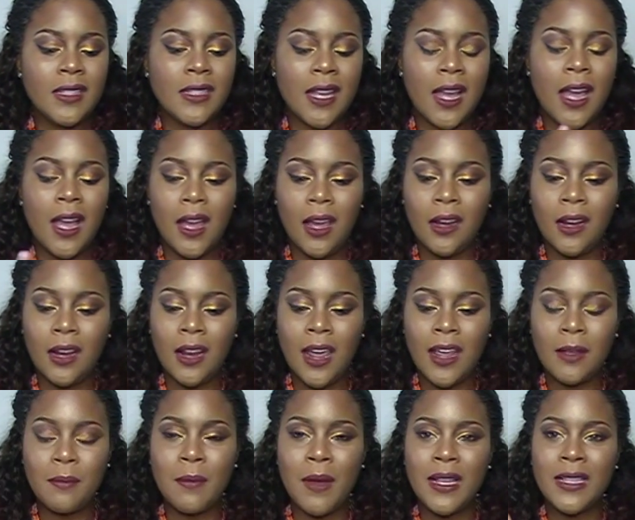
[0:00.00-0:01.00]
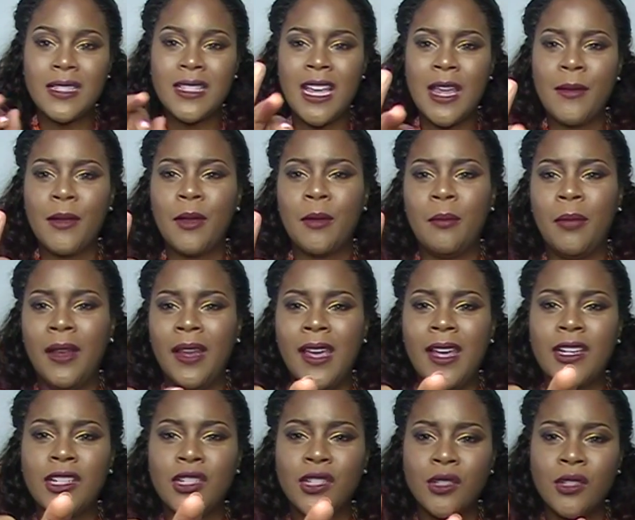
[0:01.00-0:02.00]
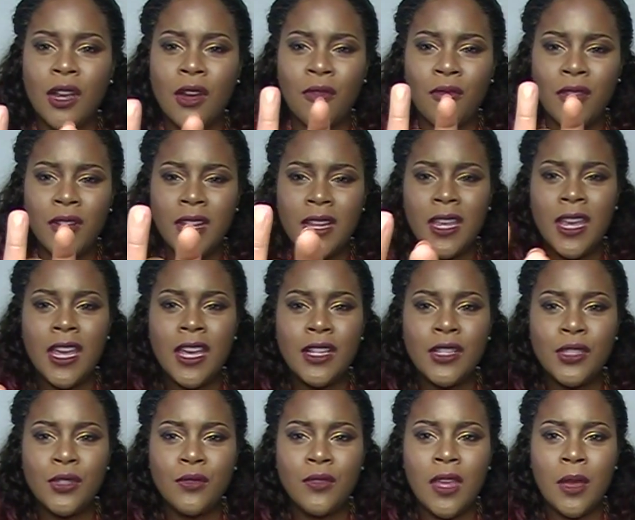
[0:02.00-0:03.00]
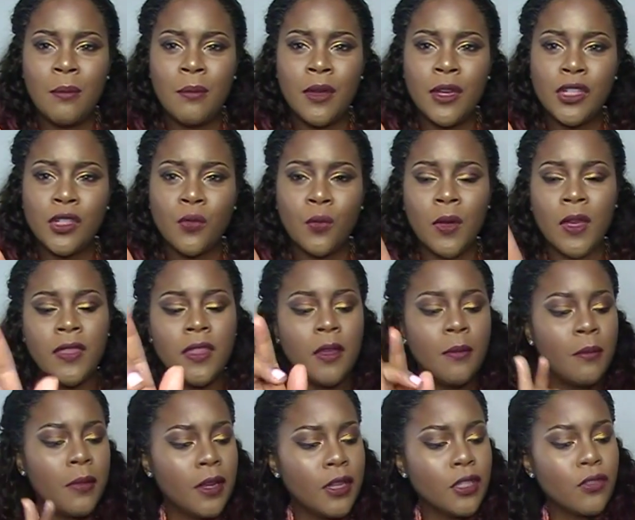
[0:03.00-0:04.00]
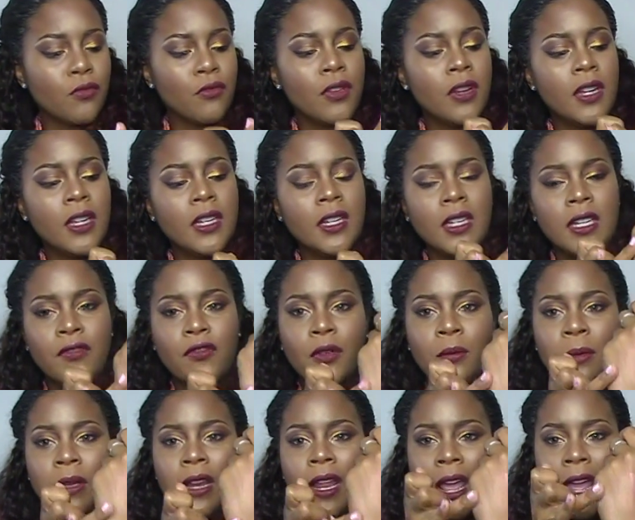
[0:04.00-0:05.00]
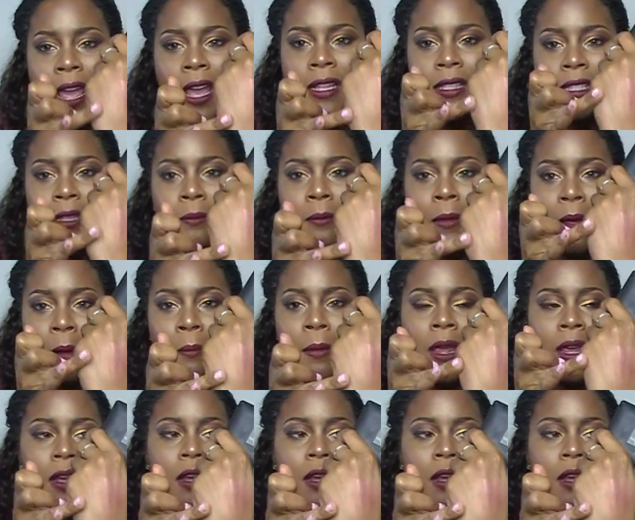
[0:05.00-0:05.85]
it's kind of like my same complexion, so I really can't do that much with it, but it's really good for me to add to my